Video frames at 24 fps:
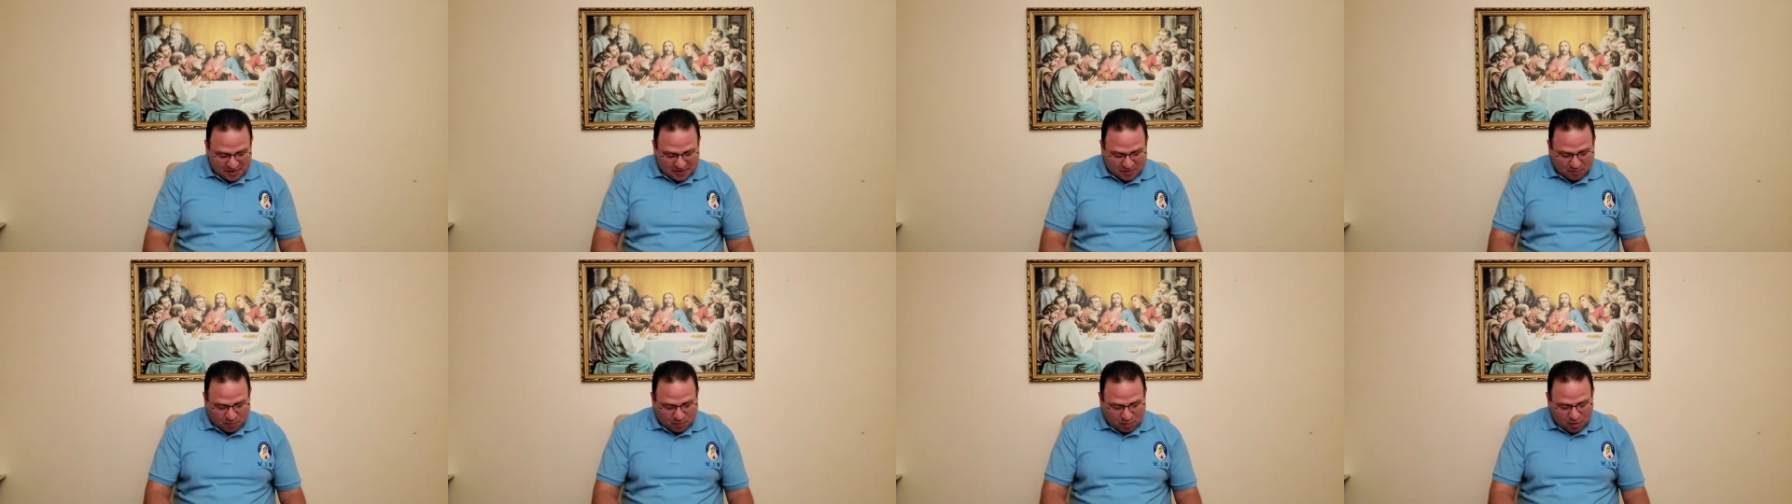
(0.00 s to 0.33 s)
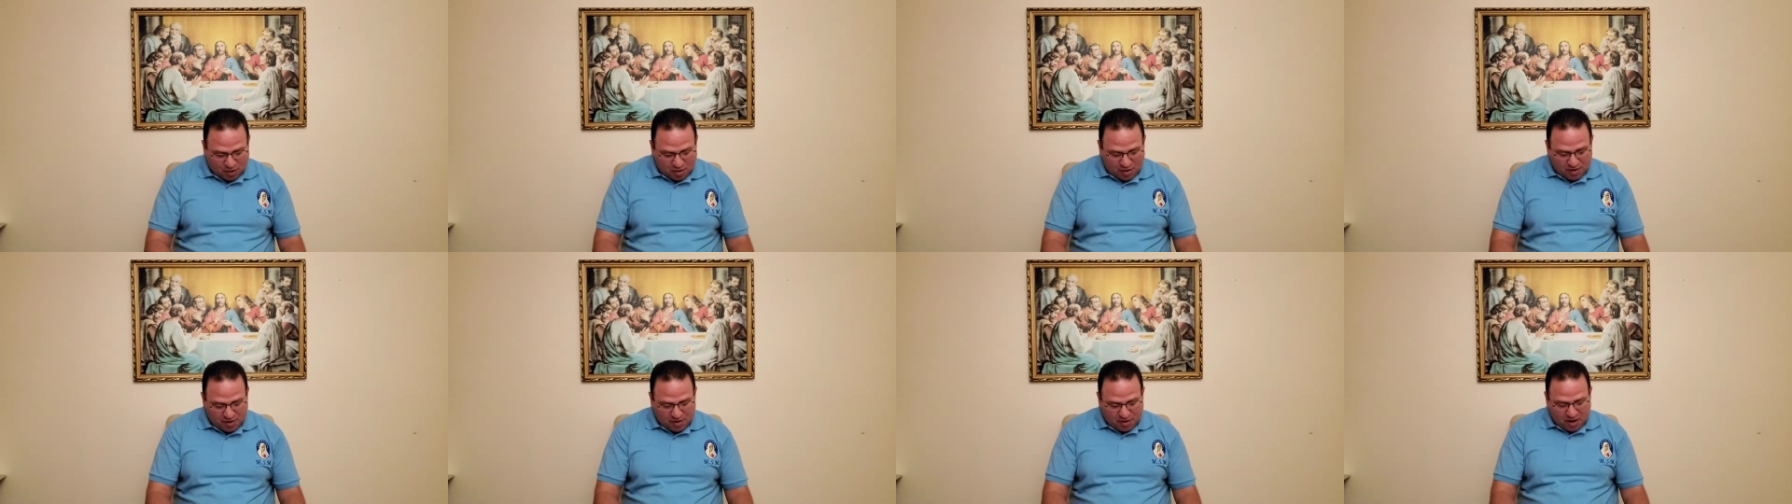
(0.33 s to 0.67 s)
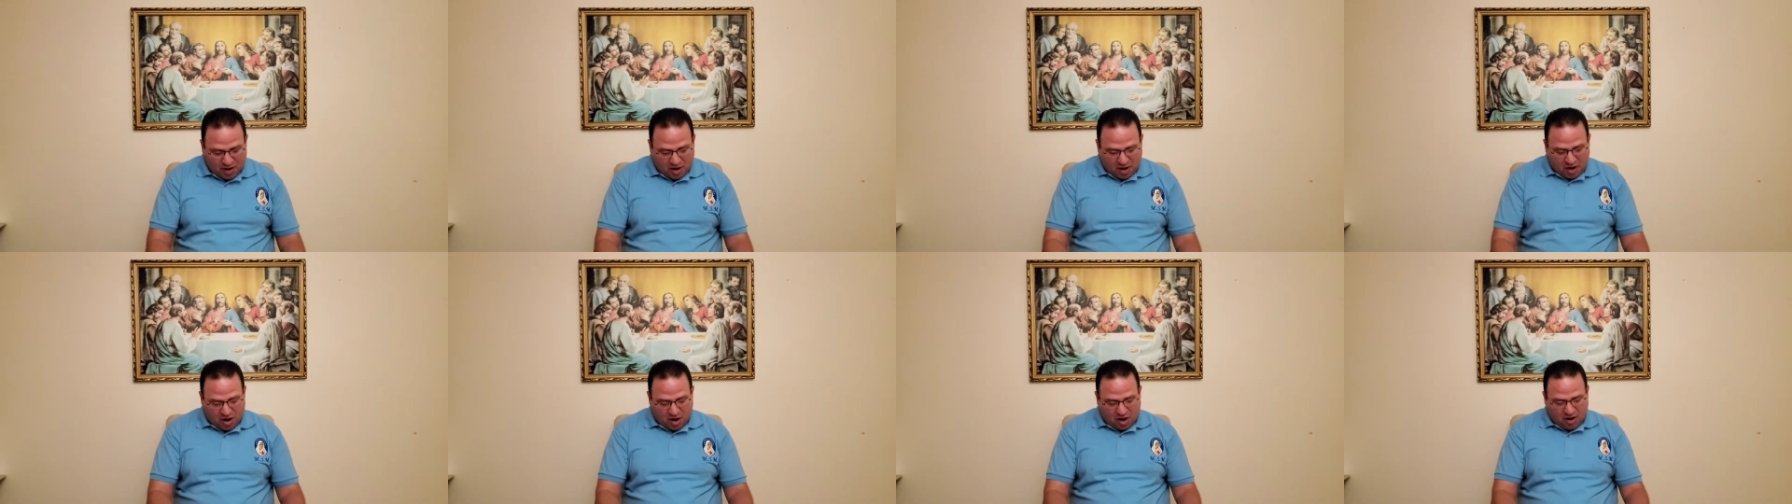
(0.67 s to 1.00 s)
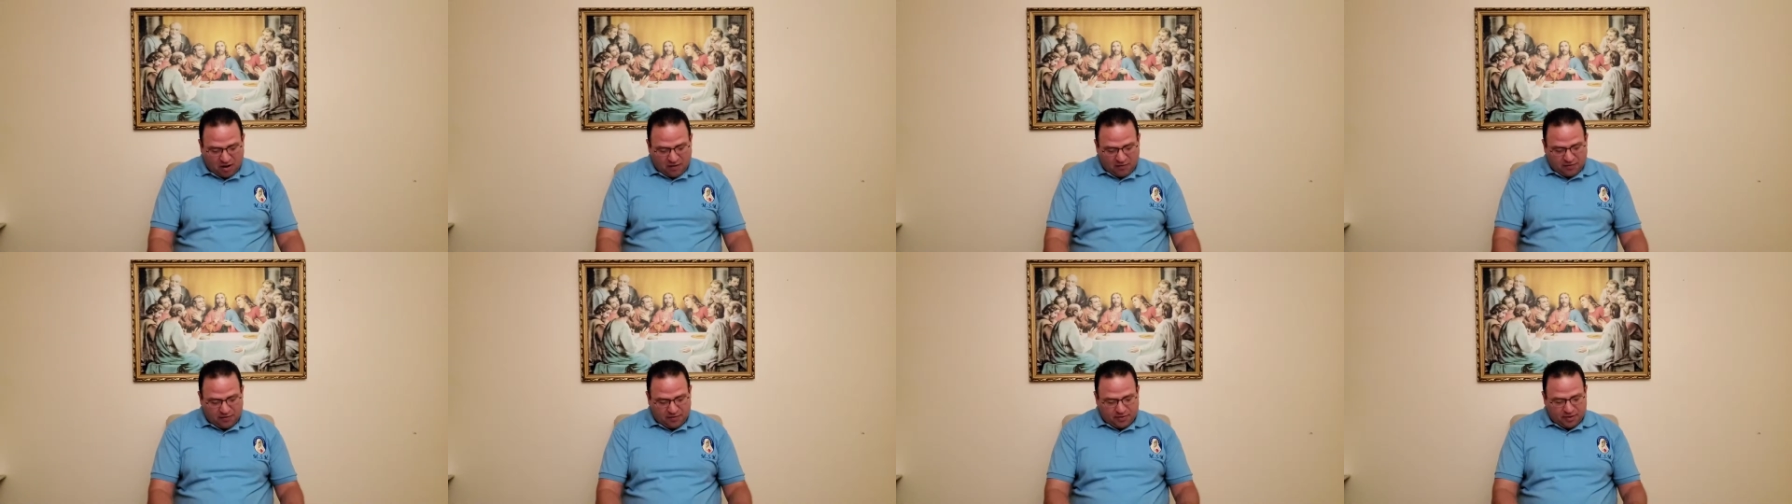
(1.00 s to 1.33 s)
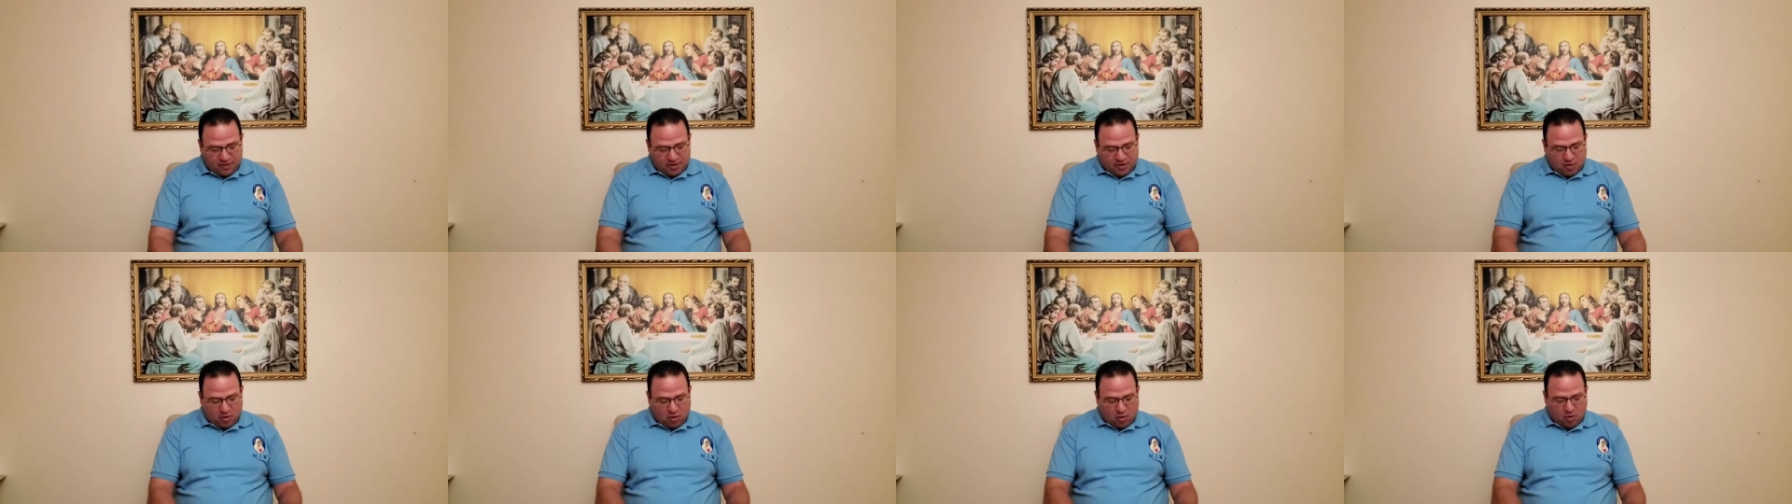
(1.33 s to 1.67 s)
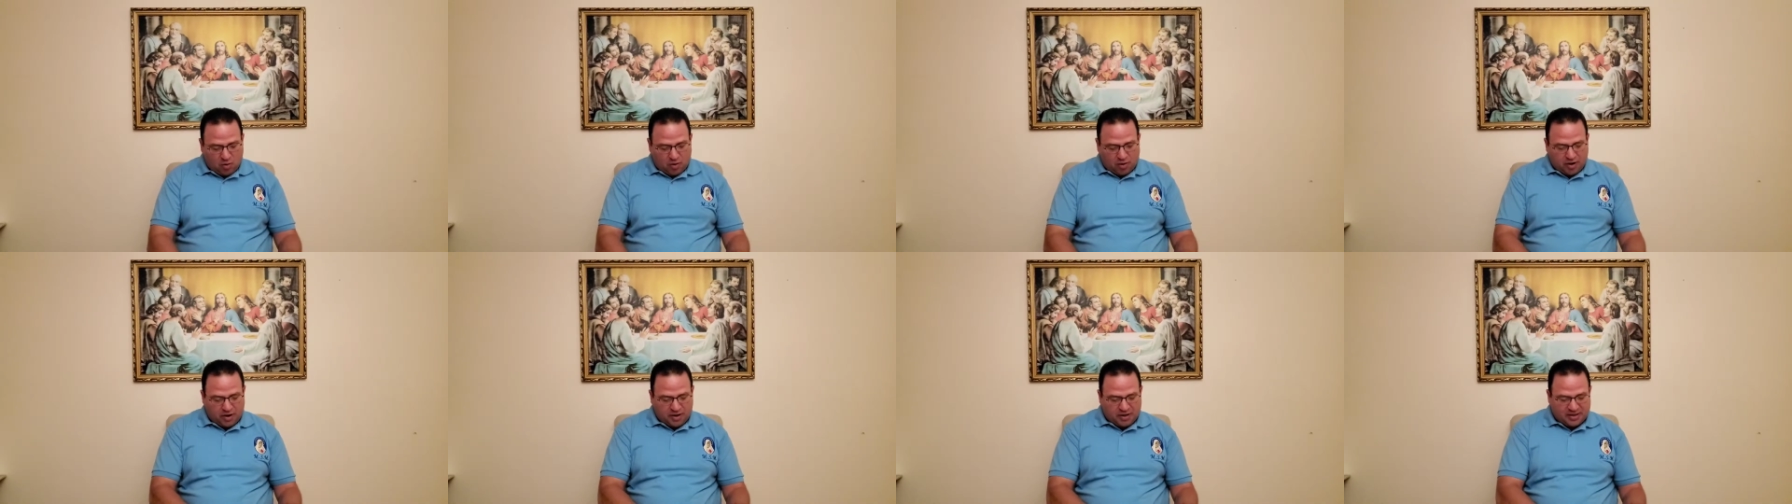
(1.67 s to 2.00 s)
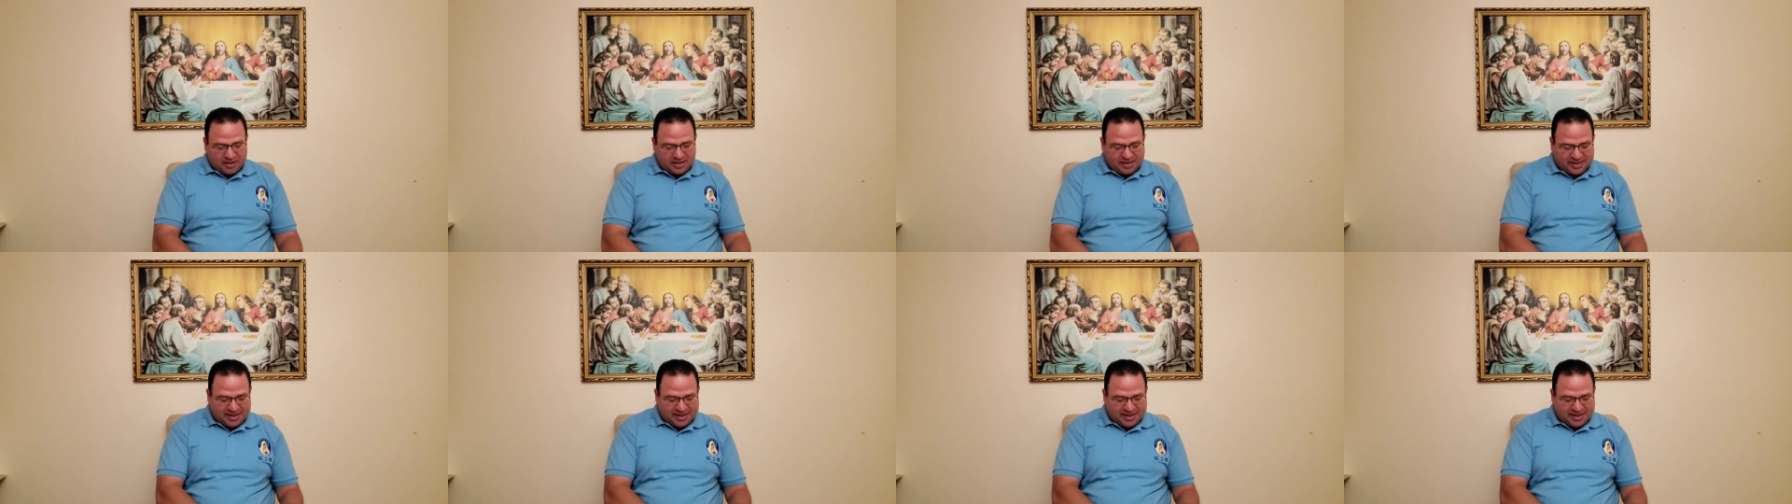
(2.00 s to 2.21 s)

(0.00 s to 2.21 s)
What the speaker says: The word of the Lord.